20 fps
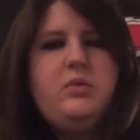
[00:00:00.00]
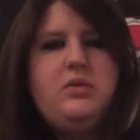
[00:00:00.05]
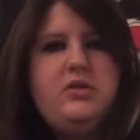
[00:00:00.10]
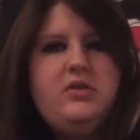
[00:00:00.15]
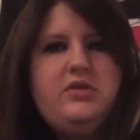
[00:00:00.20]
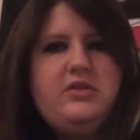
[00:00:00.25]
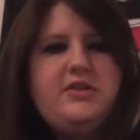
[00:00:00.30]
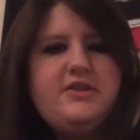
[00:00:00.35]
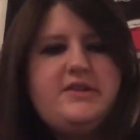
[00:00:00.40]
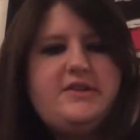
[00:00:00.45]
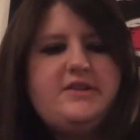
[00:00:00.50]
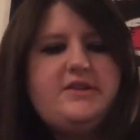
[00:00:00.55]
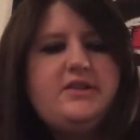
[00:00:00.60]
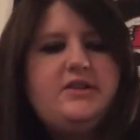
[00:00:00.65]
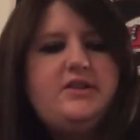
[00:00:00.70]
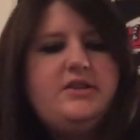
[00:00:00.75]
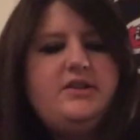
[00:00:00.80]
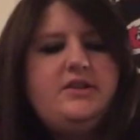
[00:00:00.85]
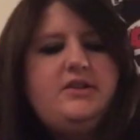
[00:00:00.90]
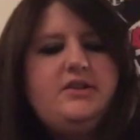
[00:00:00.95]
was
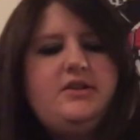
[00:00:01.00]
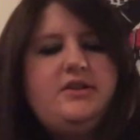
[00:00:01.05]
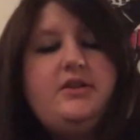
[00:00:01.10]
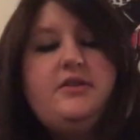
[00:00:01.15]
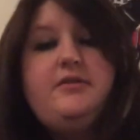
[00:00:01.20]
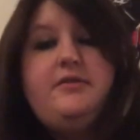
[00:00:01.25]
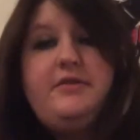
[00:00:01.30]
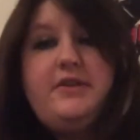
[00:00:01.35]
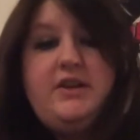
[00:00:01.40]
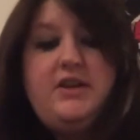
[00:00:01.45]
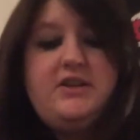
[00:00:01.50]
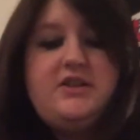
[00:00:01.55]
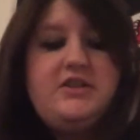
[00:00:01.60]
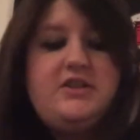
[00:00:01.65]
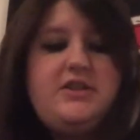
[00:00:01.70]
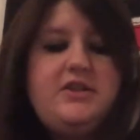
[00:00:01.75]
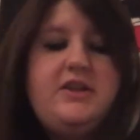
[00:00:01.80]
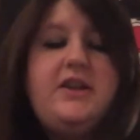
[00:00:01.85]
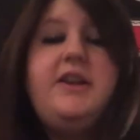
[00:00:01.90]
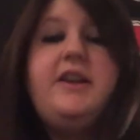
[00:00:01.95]

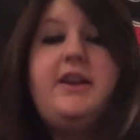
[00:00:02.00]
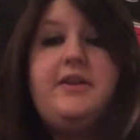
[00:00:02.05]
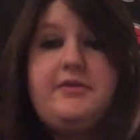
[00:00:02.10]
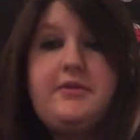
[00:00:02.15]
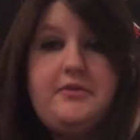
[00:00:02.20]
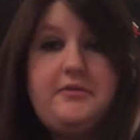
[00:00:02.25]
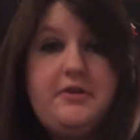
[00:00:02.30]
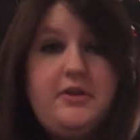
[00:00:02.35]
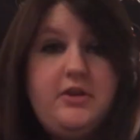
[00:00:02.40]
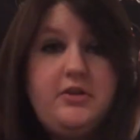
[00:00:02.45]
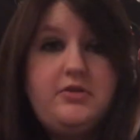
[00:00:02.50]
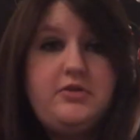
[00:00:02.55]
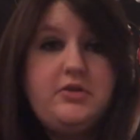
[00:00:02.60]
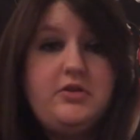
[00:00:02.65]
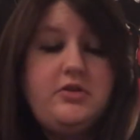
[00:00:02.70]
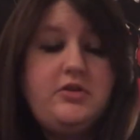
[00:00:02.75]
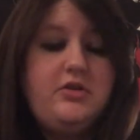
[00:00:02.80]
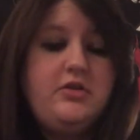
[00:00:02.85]
finished and FFO'd